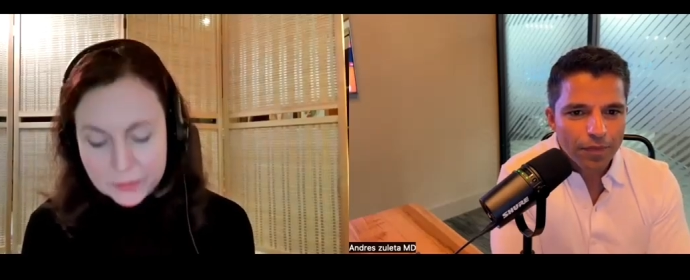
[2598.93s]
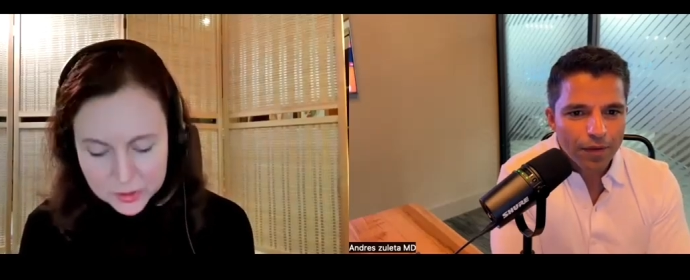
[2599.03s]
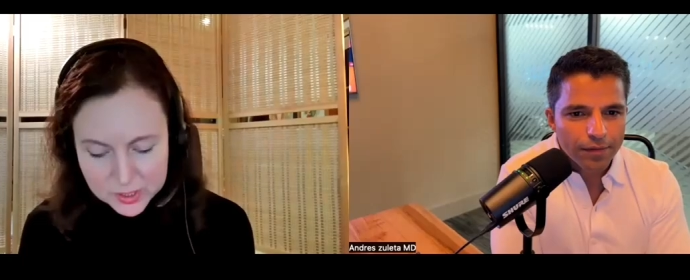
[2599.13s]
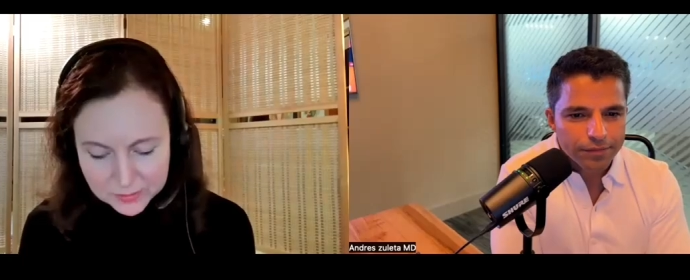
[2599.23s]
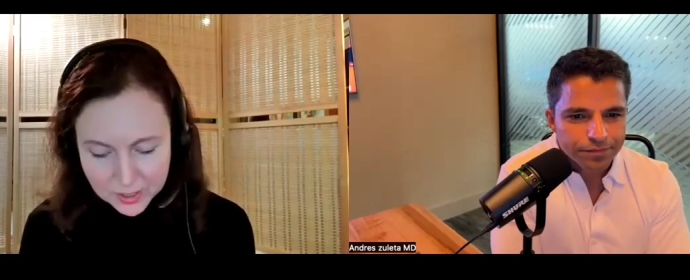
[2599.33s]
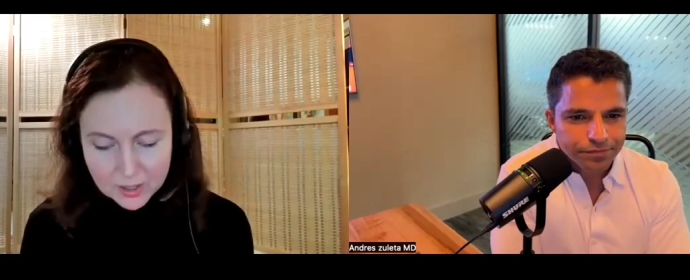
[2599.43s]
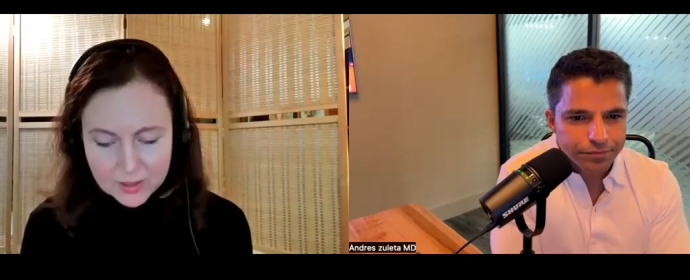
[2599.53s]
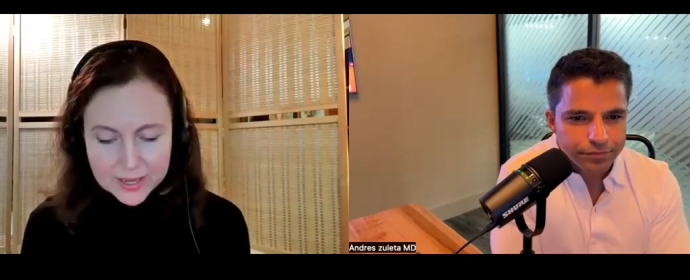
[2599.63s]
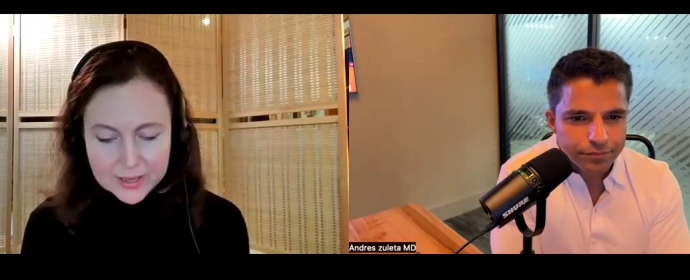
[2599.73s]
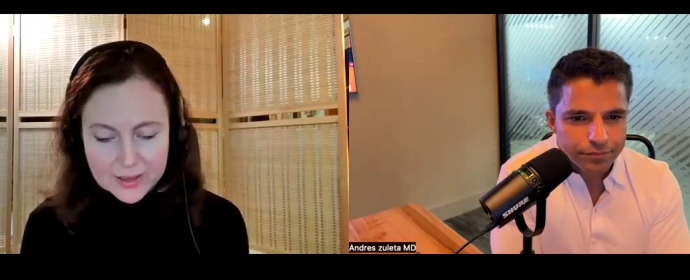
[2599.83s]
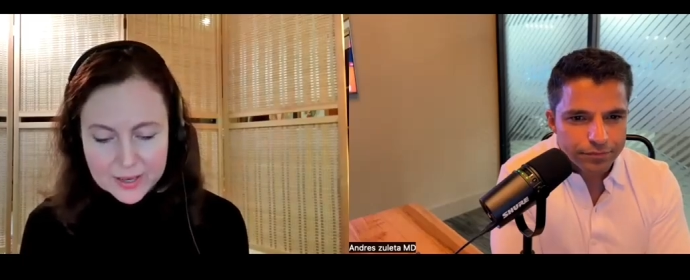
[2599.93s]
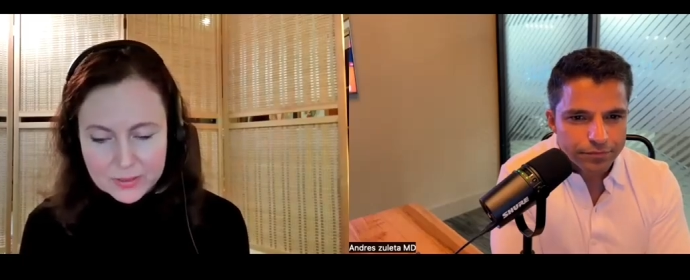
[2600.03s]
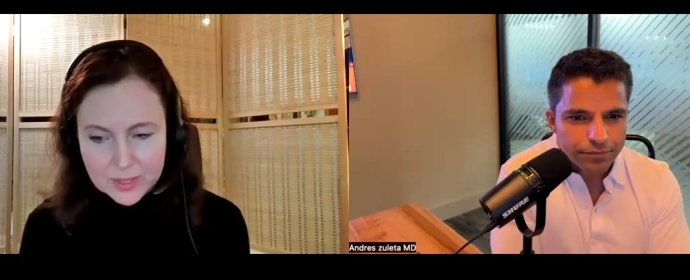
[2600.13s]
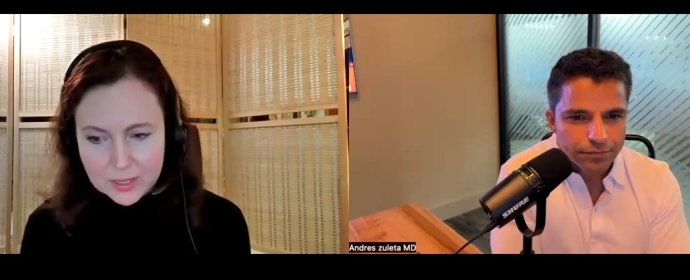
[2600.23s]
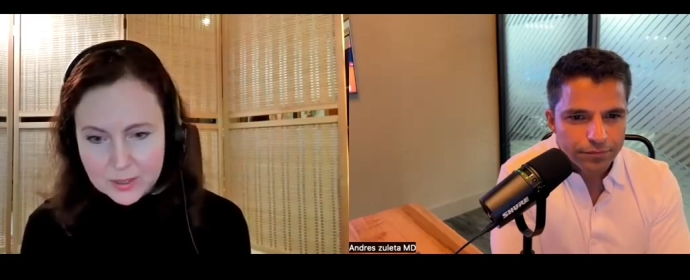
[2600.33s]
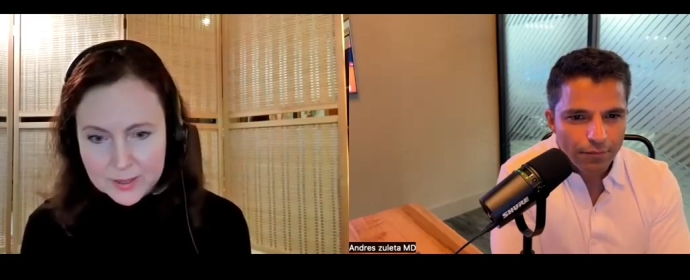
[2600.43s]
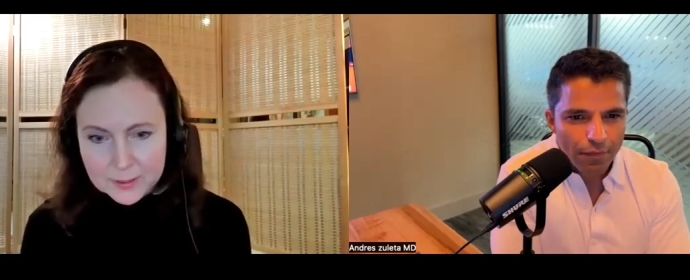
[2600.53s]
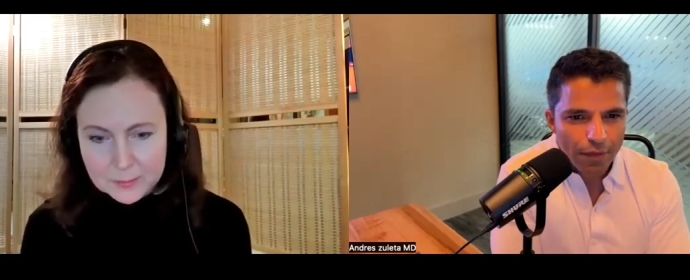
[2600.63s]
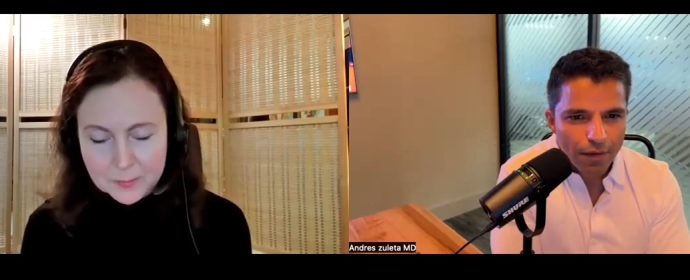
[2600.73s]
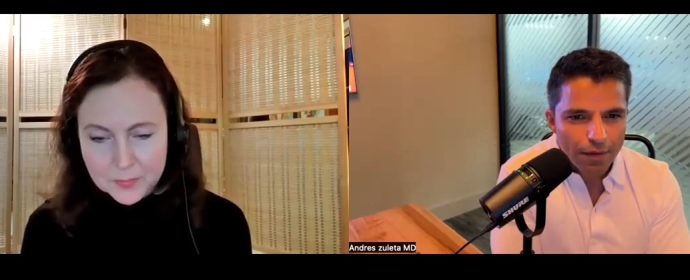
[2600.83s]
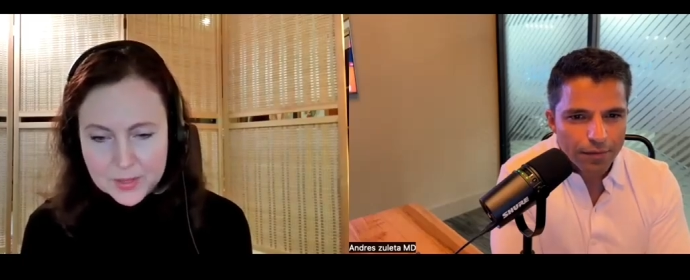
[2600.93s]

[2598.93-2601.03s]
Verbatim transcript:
Speaker 1: first of all, I I think um,